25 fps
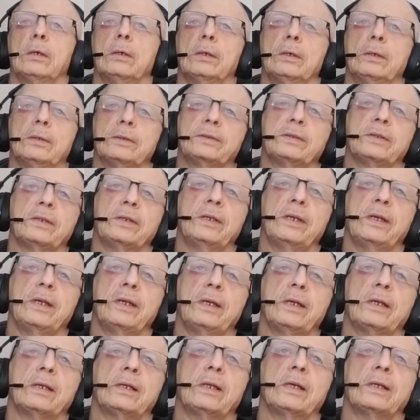
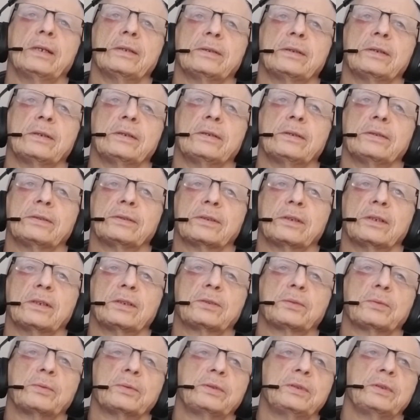Today I'd like to
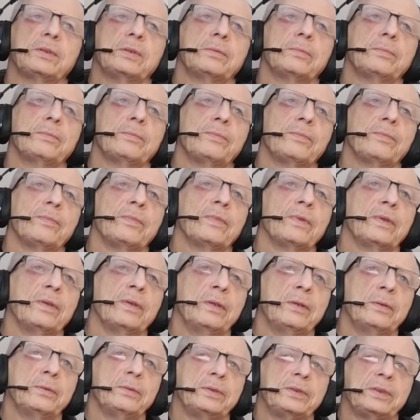discuss with you
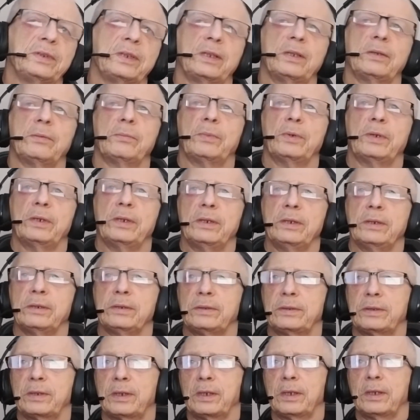those 10
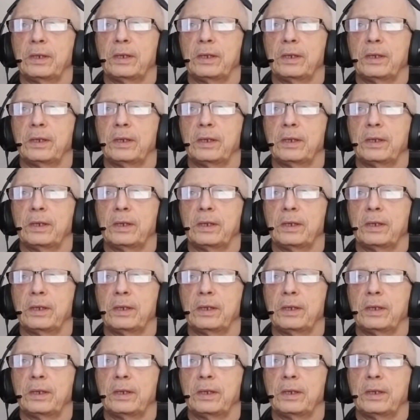ways.